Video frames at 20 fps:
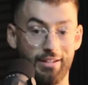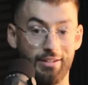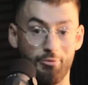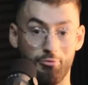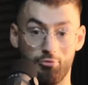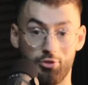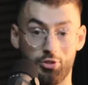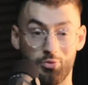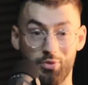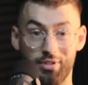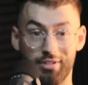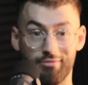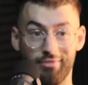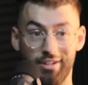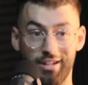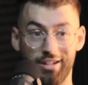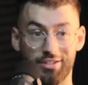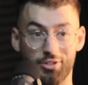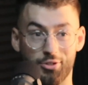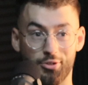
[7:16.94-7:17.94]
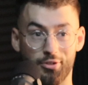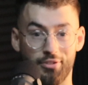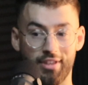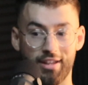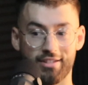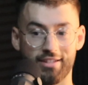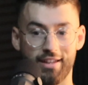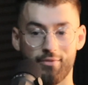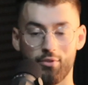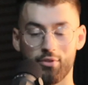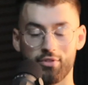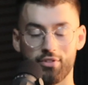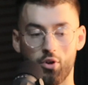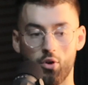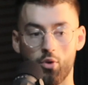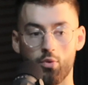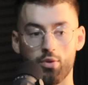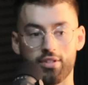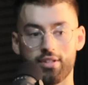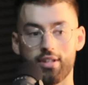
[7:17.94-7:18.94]
which really it's a good thing because everyone
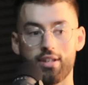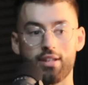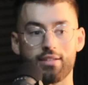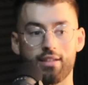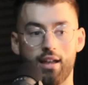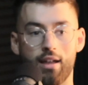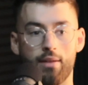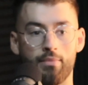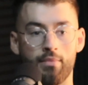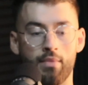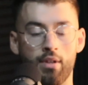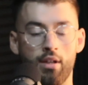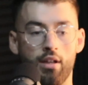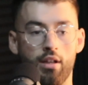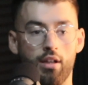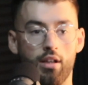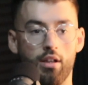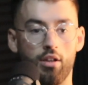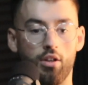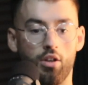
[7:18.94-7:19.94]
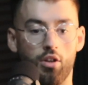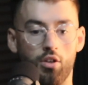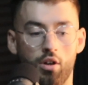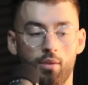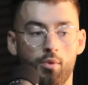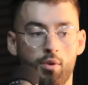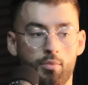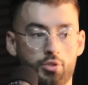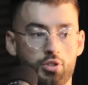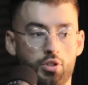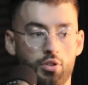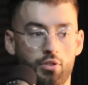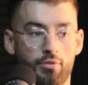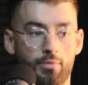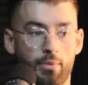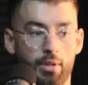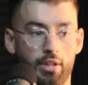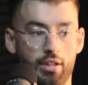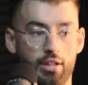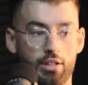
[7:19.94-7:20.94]
always says that I'm a lot more mature
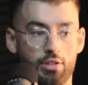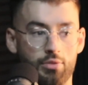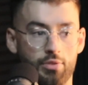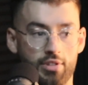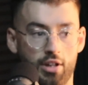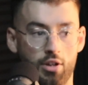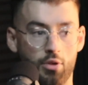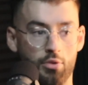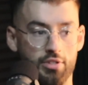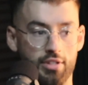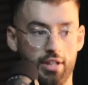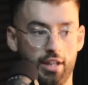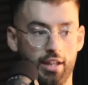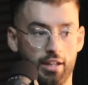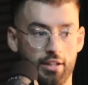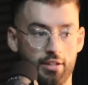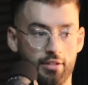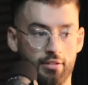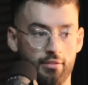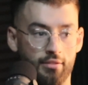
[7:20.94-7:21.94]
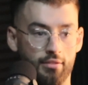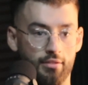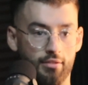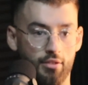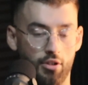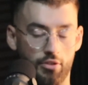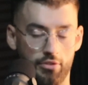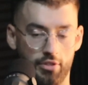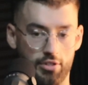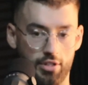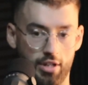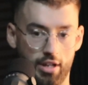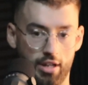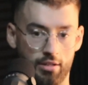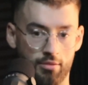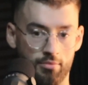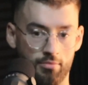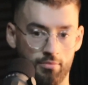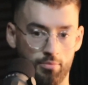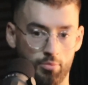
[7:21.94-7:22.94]
for my age, which I always take on the
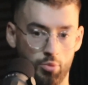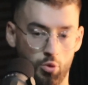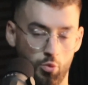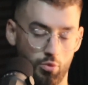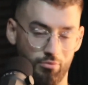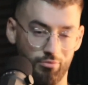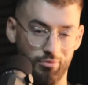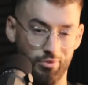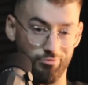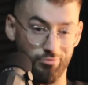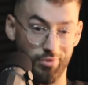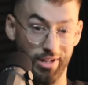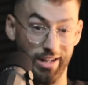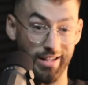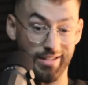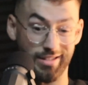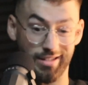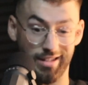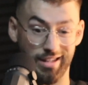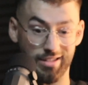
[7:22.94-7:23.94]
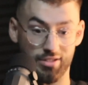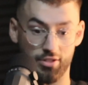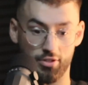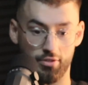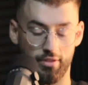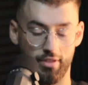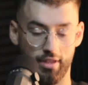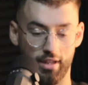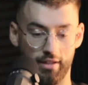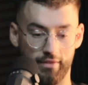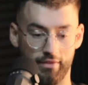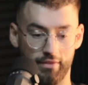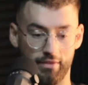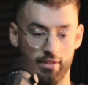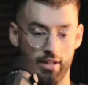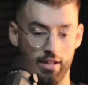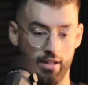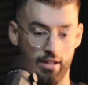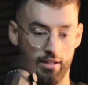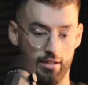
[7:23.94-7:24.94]
chin, but realistically is a good thing.
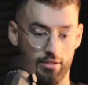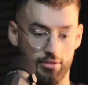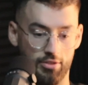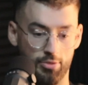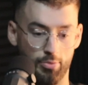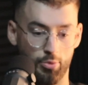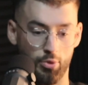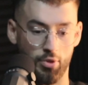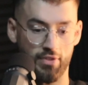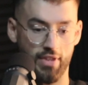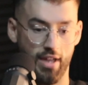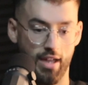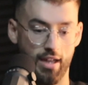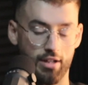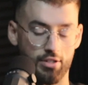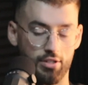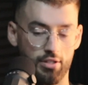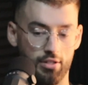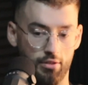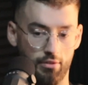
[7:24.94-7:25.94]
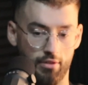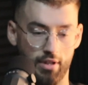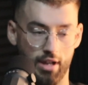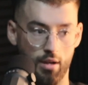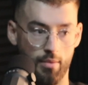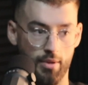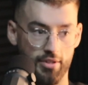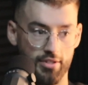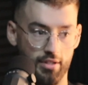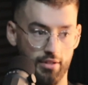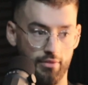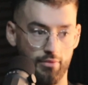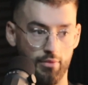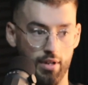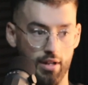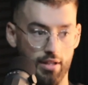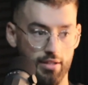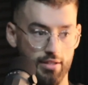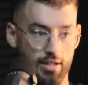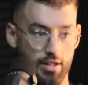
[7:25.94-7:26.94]
It just proves that I actually do carry myself
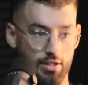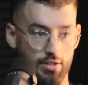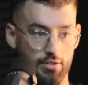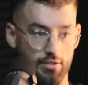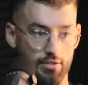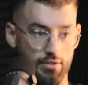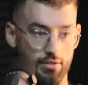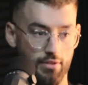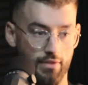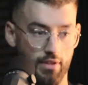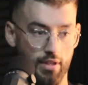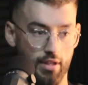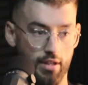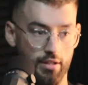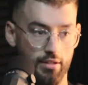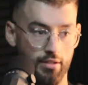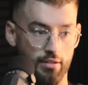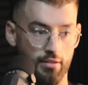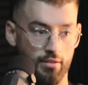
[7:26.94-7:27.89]
well in sessions and stuff like that.